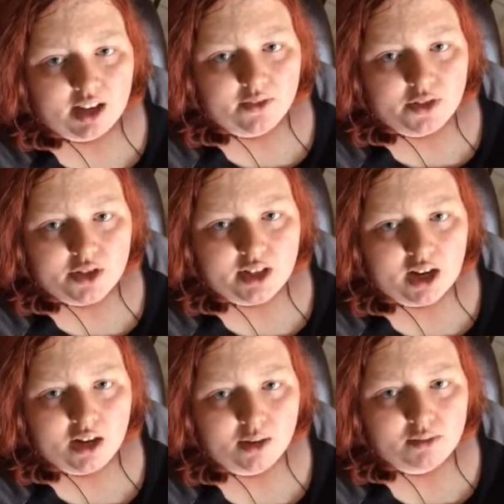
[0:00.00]
If you
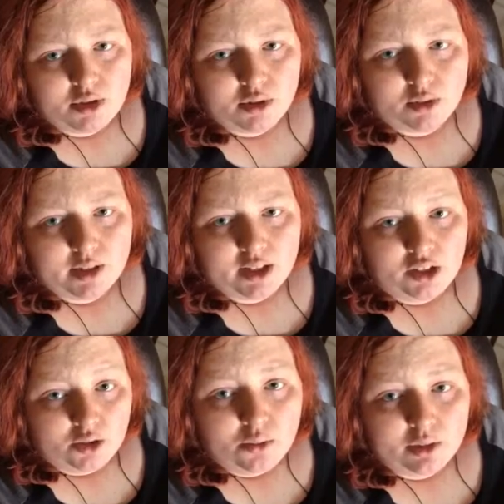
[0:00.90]
stand up too quick,
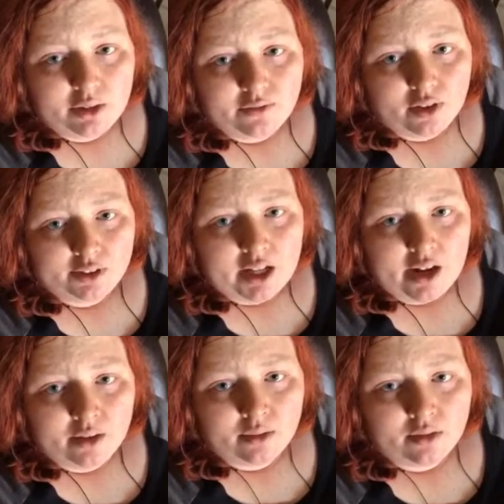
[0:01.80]
you will fall
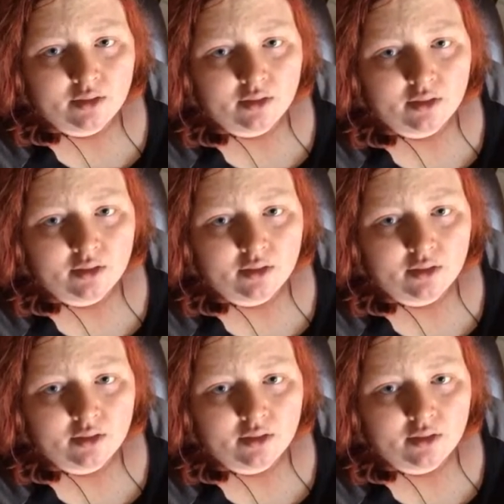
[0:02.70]
down.